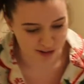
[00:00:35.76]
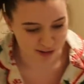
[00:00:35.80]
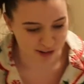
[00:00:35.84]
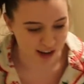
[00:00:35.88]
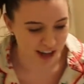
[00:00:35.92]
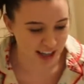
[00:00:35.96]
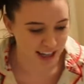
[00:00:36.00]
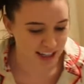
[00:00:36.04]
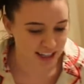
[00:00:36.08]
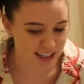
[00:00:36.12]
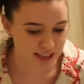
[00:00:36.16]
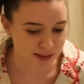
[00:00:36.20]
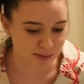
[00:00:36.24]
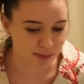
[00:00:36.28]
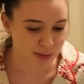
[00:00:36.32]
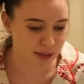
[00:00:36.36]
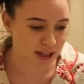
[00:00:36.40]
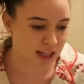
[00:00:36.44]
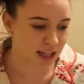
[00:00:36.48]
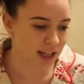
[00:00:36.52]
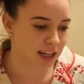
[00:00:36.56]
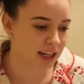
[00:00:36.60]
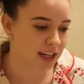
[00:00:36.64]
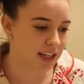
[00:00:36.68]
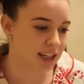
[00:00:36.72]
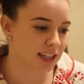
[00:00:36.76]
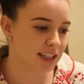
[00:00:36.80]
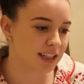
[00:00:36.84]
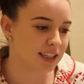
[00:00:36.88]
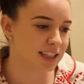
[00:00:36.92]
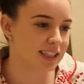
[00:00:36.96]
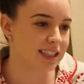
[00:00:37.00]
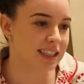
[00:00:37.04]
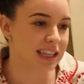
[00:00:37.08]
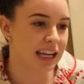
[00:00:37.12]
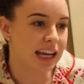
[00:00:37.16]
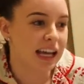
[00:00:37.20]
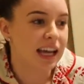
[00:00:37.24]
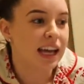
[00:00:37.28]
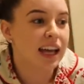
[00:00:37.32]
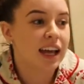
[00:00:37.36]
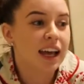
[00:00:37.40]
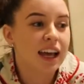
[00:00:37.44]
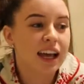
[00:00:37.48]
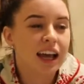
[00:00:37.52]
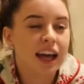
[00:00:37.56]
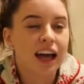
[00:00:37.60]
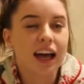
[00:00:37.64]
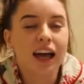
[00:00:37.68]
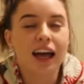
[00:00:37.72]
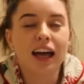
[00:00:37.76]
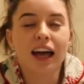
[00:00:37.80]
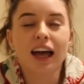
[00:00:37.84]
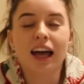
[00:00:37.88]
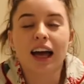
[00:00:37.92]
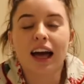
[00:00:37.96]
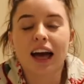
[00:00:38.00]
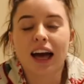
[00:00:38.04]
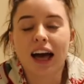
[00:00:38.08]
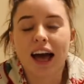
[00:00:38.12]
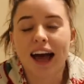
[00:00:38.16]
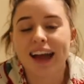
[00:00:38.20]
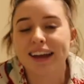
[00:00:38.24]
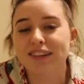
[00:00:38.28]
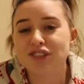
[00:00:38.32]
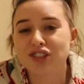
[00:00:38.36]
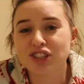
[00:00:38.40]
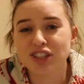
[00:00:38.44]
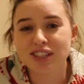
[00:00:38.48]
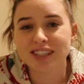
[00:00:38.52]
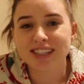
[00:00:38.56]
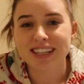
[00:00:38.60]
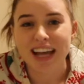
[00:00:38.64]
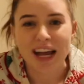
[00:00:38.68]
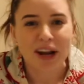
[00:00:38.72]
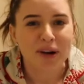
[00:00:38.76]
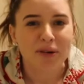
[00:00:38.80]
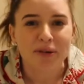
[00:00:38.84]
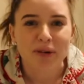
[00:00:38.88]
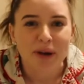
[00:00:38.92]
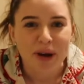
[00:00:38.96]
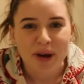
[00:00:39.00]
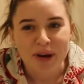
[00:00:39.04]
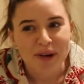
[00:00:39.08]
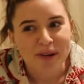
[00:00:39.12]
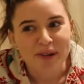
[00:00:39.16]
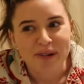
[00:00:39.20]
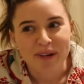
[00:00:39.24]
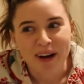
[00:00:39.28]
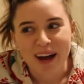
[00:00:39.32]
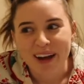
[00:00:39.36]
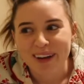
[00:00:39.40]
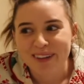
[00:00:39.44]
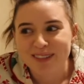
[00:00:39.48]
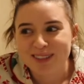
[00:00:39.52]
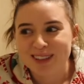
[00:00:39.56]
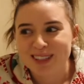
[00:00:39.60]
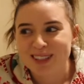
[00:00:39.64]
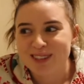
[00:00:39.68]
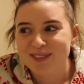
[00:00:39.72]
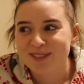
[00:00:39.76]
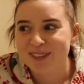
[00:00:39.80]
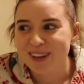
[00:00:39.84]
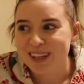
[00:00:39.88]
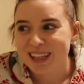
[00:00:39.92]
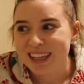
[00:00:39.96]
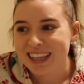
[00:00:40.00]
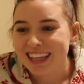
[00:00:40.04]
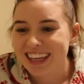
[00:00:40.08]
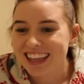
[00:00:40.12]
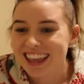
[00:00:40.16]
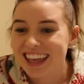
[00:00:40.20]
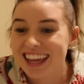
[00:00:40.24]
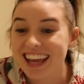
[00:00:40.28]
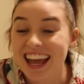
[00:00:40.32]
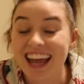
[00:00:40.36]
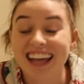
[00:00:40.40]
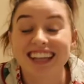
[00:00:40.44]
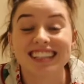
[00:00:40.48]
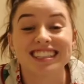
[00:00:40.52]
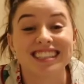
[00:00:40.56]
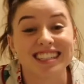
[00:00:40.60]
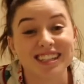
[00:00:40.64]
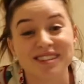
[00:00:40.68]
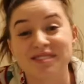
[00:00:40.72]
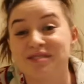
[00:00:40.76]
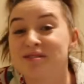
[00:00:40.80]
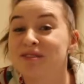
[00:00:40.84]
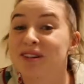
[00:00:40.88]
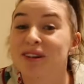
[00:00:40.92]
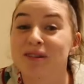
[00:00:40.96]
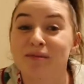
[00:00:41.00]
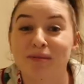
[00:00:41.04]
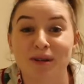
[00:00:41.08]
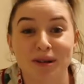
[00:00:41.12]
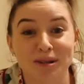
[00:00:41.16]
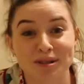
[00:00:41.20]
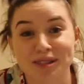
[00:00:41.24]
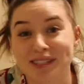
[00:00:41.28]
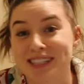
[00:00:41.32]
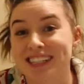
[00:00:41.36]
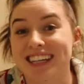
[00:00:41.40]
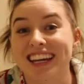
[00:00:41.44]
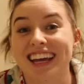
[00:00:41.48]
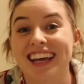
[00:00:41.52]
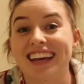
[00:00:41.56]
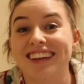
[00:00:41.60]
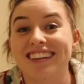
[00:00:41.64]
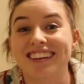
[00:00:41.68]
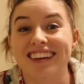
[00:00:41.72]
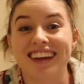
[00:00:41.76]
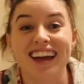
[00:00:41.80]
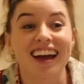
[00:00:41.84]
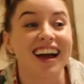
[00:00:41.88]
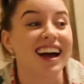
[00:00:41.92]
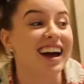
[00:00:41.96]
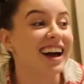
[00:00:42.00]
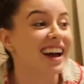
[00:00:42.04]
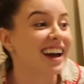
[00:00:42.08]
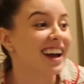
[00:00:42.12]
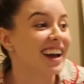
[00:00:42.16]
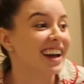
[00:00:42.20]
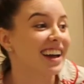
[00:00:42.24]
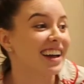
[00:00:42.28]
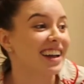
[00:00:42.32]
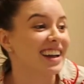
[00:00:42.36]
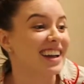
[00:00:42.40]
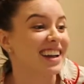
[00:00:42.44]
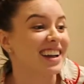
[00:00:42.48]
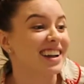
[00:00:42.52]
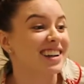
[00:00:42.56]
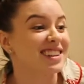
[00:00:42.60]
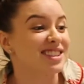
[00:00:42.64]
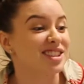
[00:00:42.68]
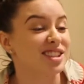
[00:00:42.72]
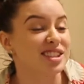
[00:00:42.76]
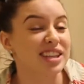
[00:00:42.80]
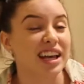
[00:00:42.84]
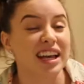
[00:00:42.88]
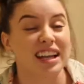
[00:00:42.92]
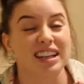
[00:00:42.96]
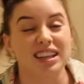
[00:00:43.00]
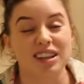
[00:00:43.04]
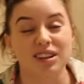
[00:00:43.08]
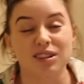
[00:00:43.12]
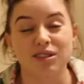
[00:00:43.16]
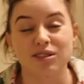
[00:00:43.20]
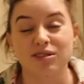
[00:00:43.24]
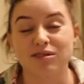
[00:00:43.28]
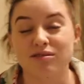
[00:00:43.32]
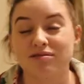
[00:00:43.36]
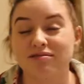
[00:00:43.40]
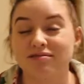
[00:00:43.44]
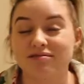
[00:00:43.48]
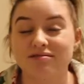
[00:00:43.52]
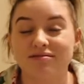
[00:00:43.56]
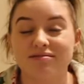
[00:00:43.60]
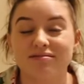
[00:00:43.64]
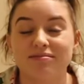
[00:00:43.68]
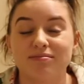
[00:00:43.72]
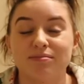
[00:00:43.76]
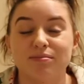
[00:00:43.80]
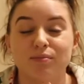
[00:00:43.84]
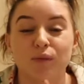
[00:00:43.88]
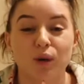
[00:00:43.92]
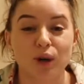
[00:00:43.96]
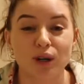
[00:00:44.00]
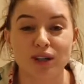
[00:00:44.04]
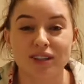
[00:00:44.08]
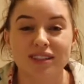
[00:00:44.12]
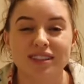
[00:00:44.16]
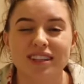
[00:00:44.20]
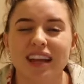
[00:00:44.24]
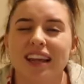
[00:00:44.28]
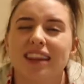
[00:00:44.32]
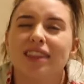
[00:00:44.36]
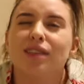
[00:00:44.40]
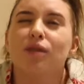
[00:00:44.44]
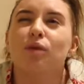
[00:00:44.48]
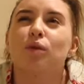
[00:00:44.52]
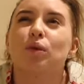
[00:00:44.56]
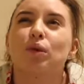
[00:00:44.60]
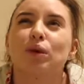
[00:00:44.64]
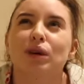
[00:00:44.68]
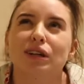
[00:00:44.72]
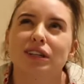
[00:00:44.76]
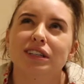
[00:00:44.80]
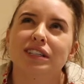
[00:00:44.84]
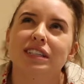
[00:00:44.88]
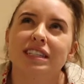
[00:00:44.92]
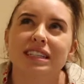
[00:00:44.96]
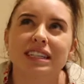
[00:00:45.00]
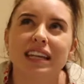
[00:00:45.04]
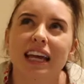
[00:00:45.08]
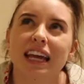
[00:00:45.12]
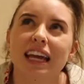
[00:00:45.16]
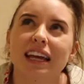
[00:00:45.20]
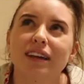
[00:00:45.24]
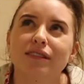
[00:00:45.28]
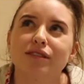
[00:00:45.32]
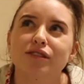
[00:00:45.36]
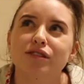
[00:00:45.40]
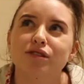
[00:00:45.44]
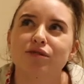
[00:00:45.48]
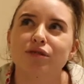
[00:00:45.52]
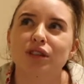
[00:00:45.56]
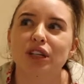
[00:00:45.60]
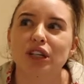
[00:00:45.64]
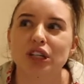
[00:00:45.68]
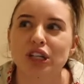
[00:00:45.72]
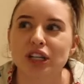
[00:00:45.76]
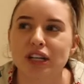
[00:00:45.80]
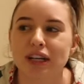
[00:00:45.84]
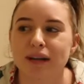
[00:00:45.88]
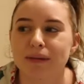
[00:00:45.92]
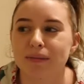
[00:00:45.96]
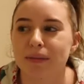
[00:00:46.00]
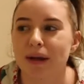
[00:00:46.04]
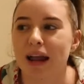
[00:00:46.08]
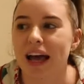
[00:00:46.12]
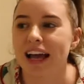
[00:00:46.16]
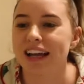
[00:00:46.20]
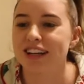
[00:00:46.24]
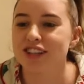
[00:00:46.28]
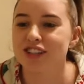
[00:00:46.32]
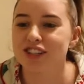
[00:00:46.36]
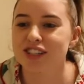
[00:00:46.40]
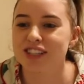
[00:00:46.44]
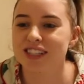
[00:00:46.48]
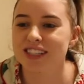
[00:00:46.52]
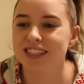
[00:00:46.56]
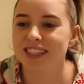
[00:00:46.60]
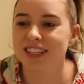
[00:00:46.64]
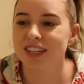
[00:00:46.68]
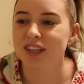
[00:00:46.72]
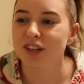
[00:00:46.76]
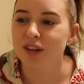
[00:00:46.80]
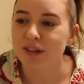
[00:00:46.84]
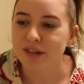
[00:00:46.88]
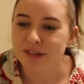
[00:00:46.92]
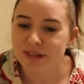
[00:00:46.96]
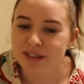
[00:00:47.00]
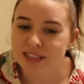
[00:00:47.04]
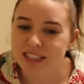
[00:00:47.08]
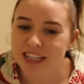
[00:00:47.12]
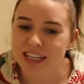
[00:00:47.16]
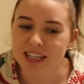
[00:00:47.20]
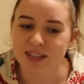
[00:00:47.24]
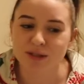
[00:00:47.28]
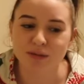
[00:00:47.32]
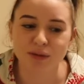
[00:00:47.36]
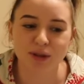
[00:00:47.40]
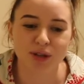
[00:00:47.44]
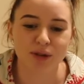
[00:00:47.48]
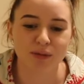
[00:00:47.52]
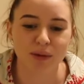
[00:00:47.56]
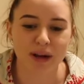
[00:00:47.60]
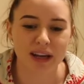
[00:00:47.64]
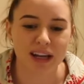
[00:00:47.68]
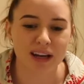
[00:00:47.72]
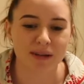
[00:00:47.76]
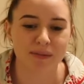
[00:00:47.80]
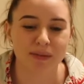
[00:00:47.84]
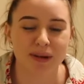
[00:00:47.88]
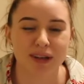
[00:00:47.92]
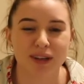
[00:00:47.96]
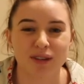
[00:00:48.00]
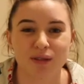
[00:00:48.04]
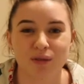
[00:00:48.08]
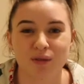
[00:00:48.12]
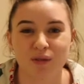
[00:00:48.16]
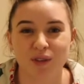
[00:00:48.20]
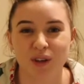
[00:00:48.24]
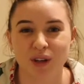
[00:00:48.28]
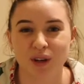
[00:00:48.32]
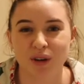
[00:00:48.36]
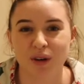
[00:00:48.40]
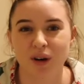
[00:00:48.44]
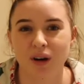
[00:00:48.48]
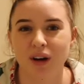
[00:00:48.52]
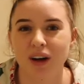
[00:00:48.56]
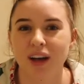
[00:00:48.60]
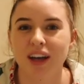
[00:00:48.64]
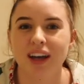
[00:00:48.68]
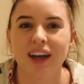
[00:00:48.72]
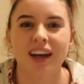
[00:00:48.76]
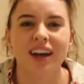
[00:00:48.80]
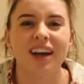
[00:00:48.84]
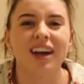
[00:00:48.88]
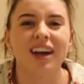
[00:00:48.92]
with you guys because I don't know. I was feeling like I didn't want to post today. Like I just had the worst, not the worst day, it was good, but I just, you know those days where you wake up and you feel